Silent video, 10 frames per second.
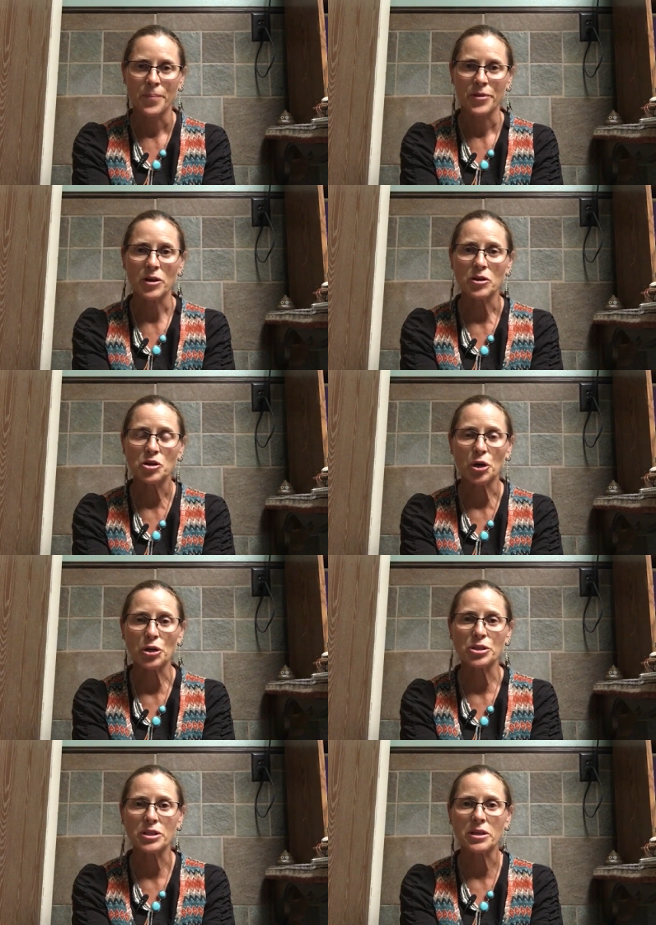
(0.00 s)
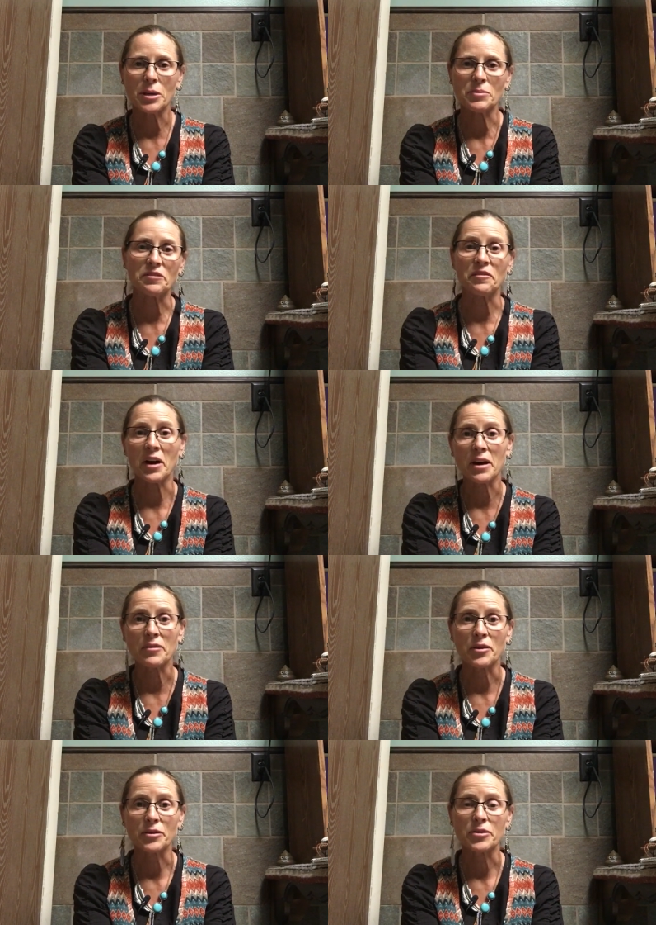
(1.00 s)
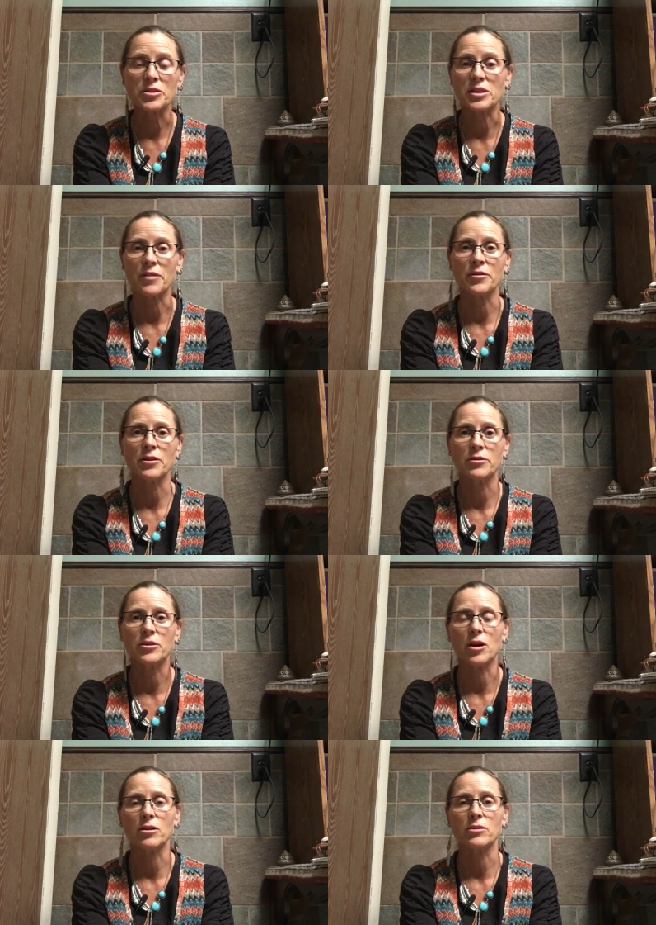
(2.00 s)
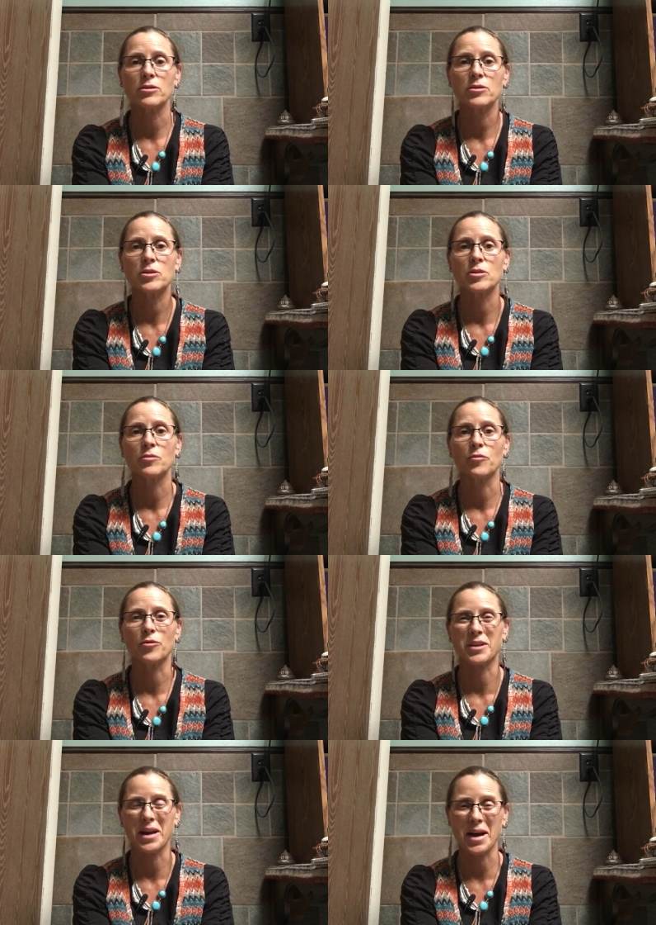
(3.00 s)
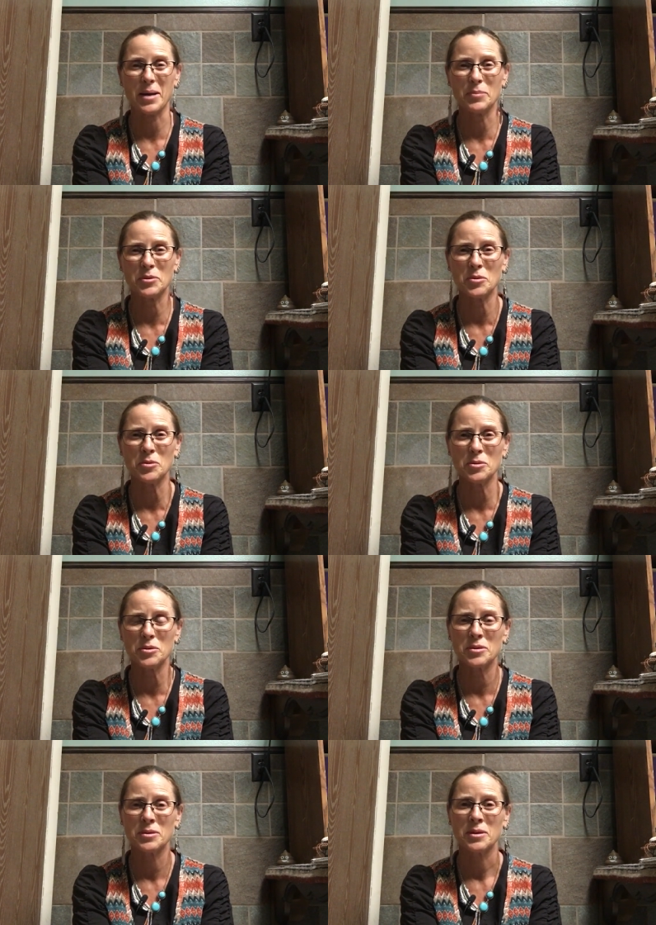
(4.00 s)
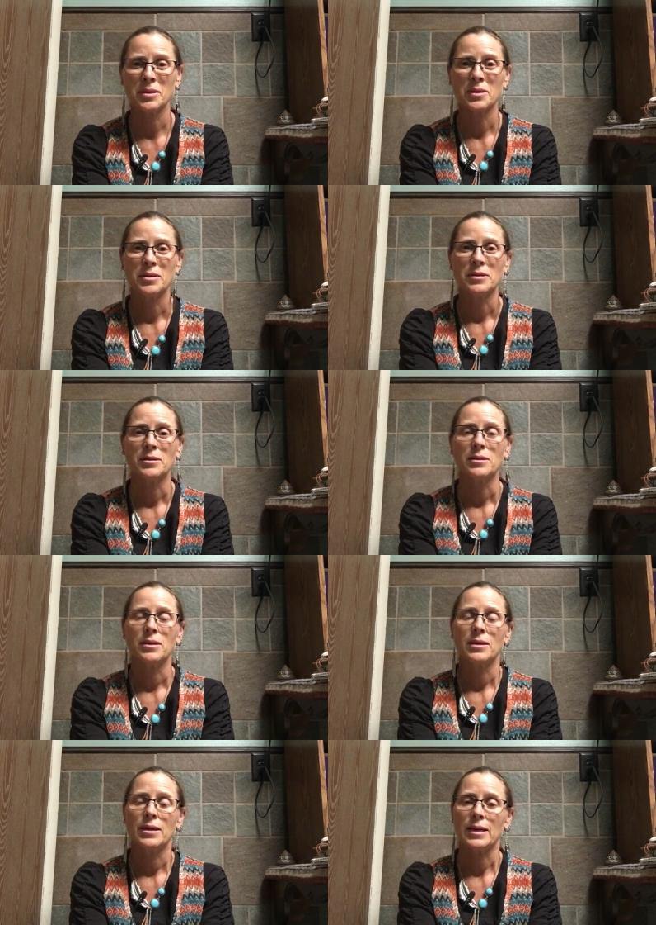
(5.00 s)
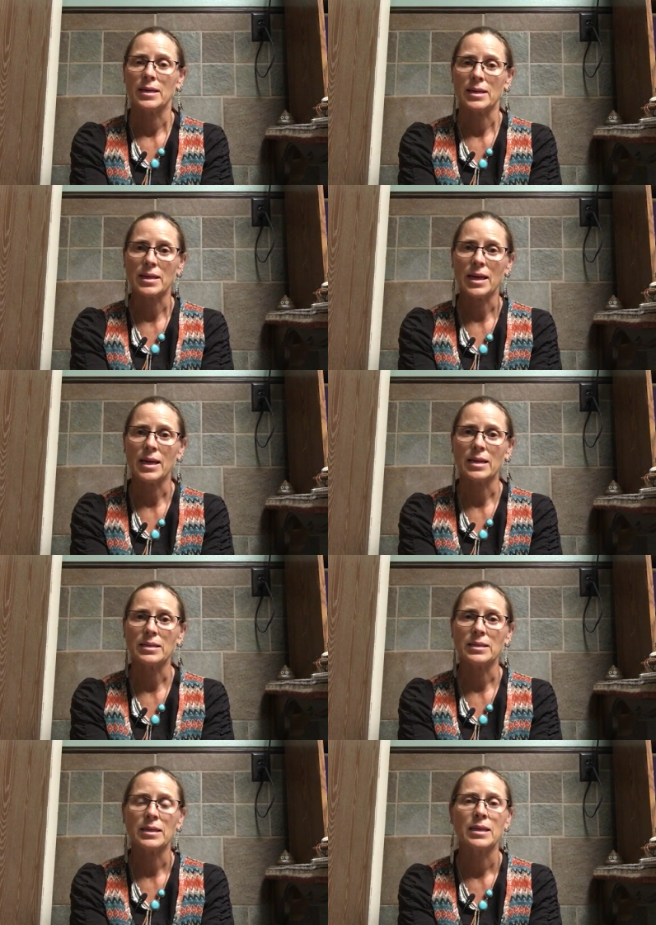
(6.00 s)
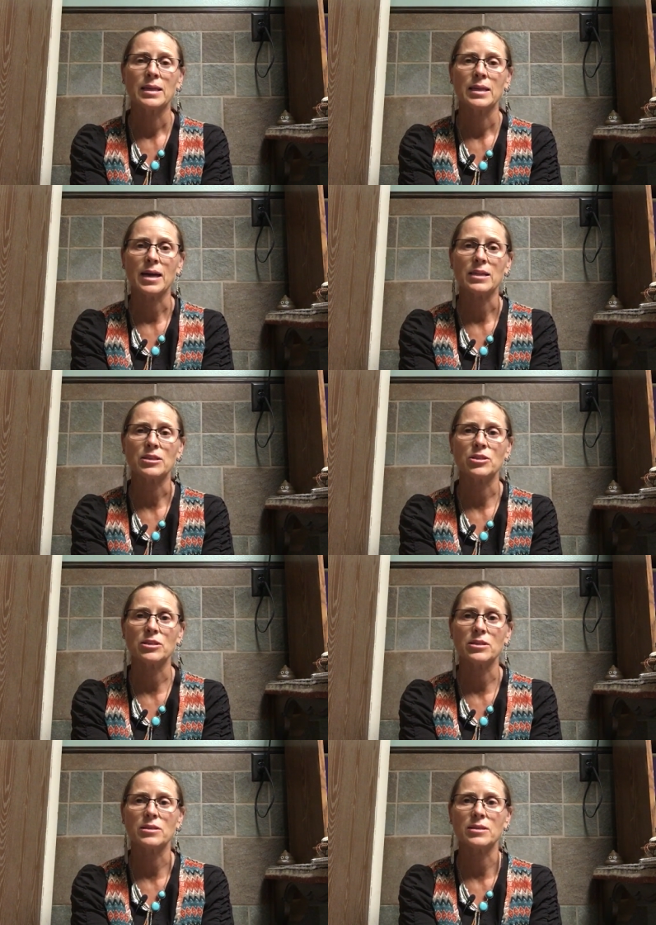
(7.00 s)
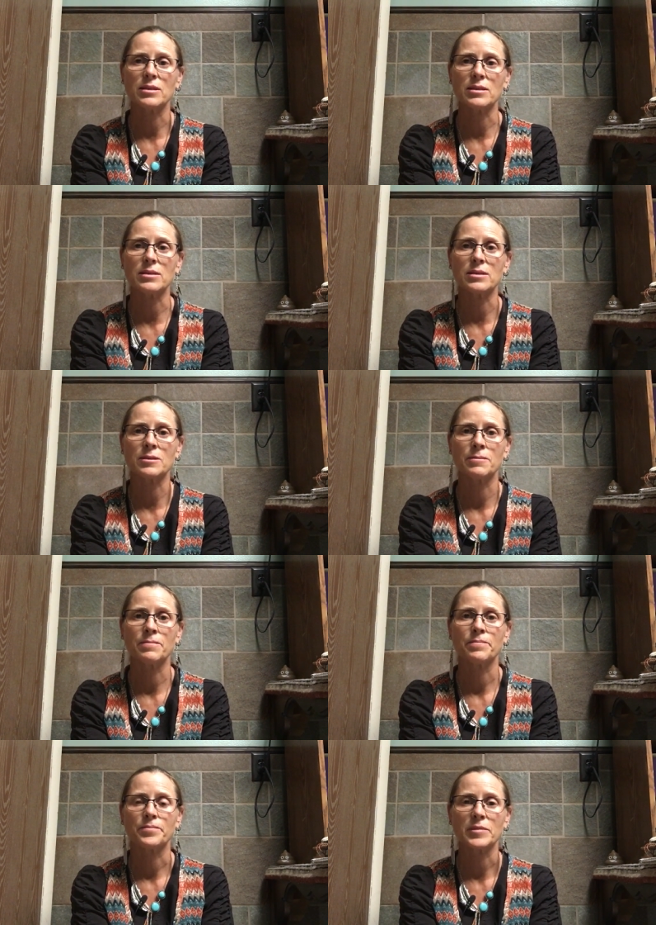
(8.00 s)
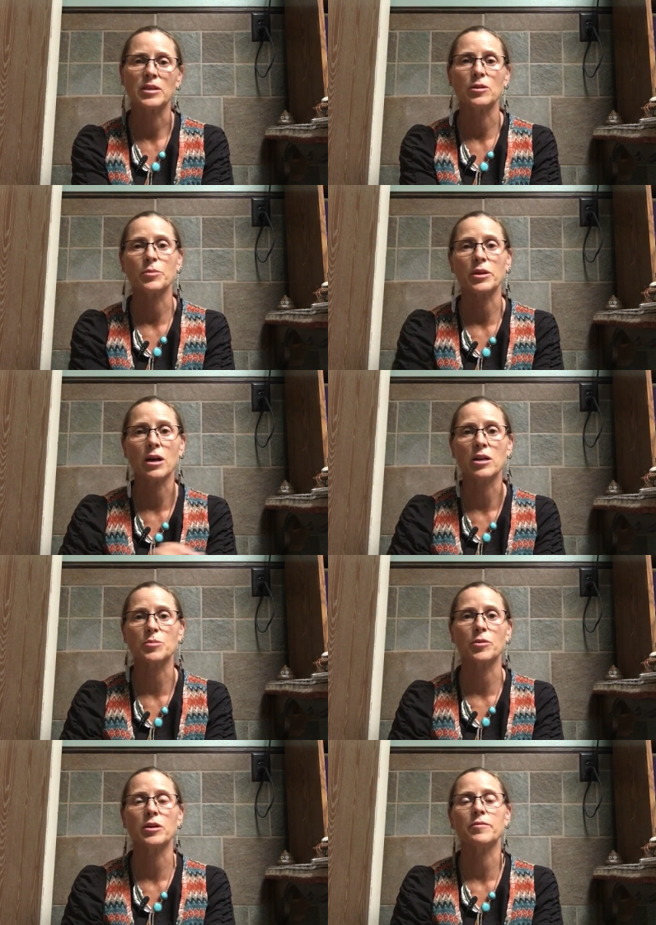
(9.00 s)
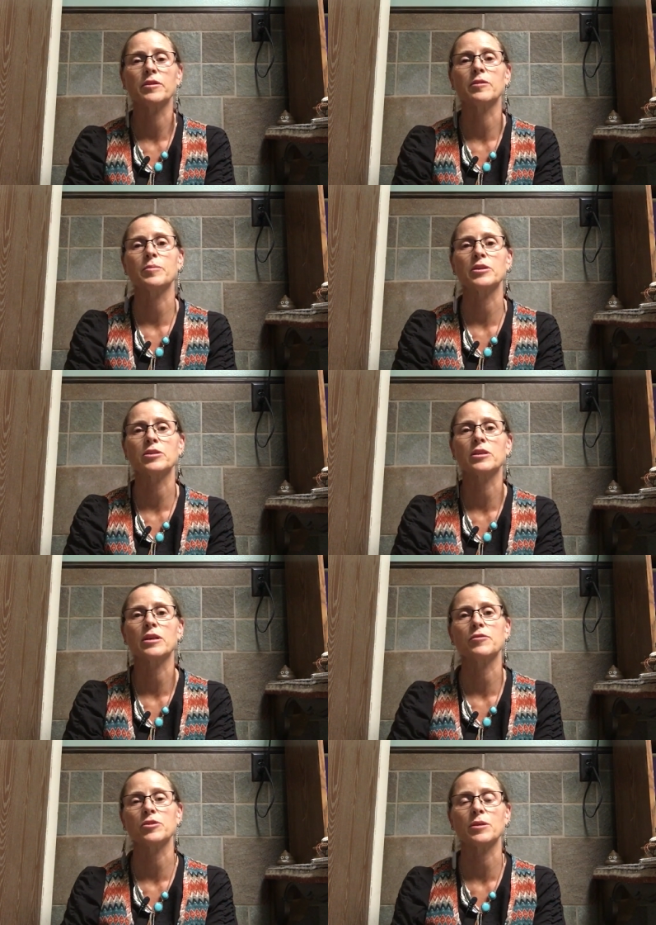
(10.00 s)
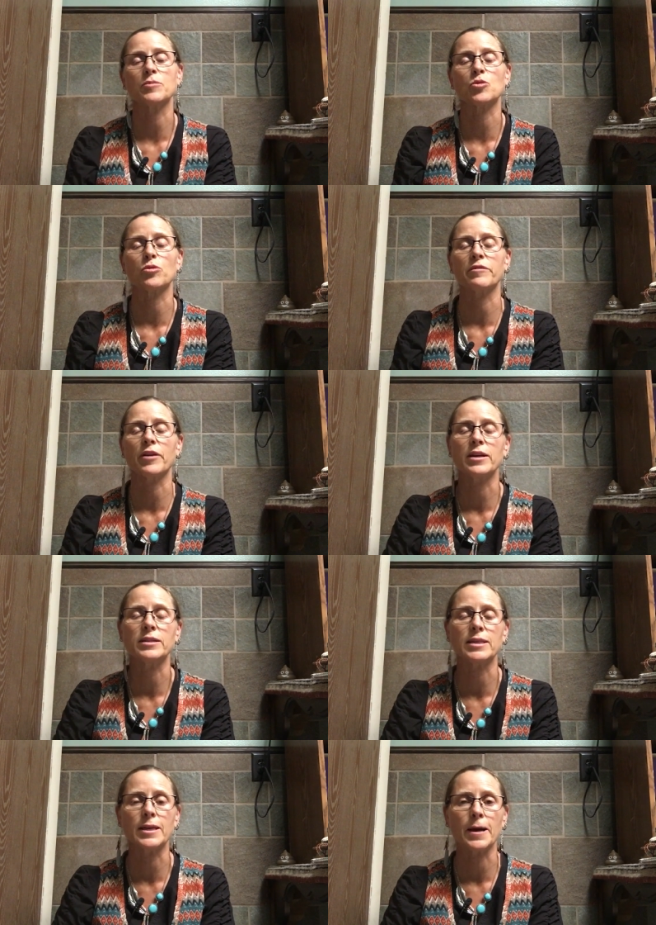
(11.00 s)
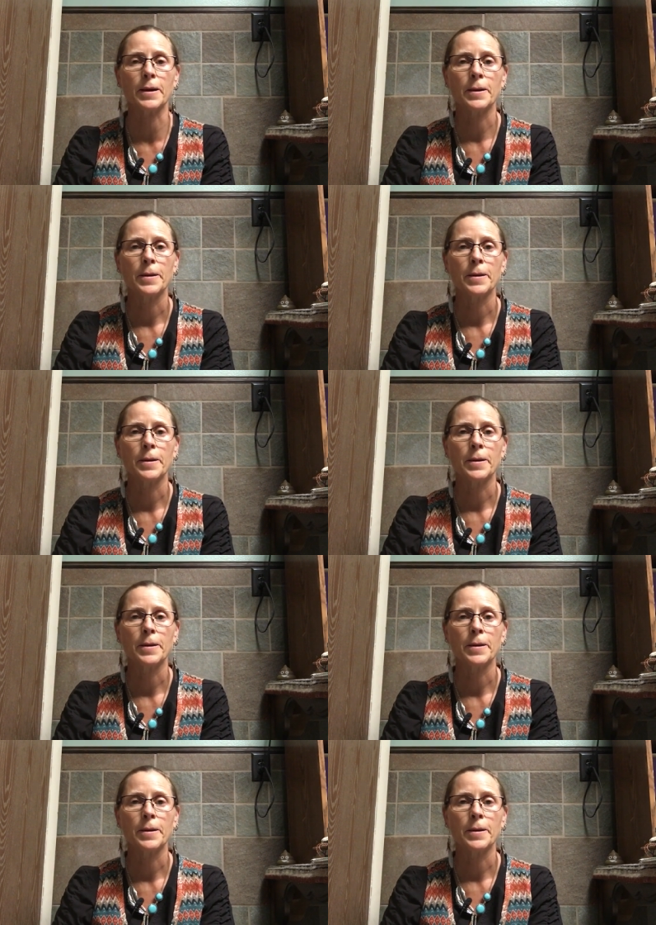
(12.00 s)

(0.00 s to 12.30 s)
They're charging up to $500, $700 for capsules. And again, that just is a little bit cost prohibitive, but to give you some sort of idea.